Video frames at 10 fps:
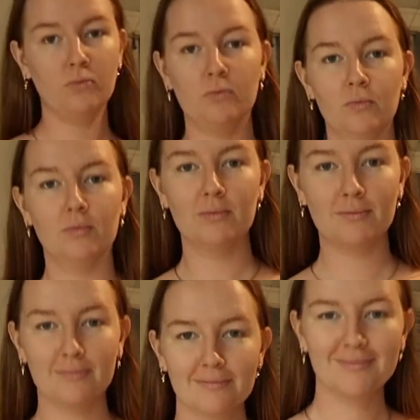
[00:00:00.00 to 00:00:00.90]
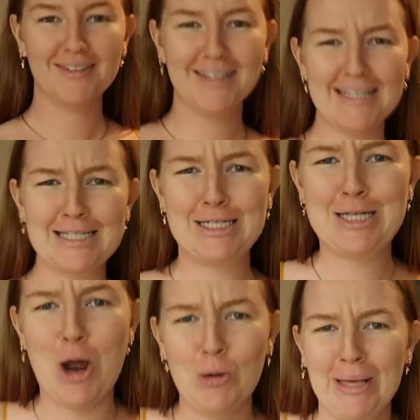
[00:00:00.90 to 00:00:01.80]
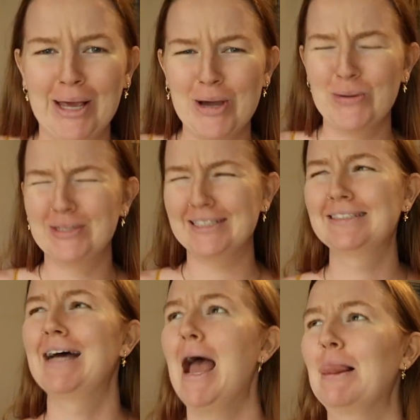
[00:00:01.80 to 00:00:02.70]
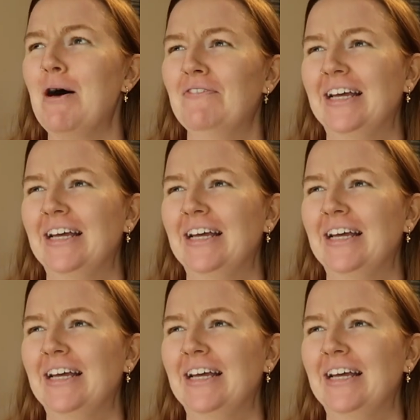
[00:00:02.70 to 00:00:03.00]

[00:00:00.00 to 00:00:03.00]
need another mustard colored tank top, but